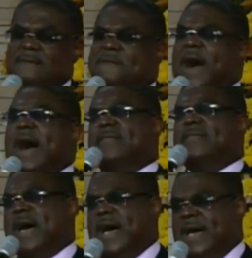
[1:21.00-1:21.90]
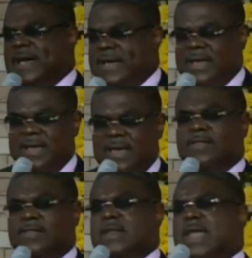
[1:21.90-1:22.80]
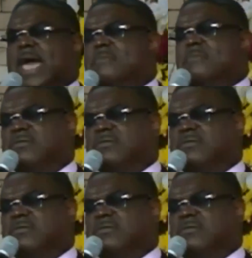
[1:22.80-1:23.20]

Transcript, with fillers: Father, in the name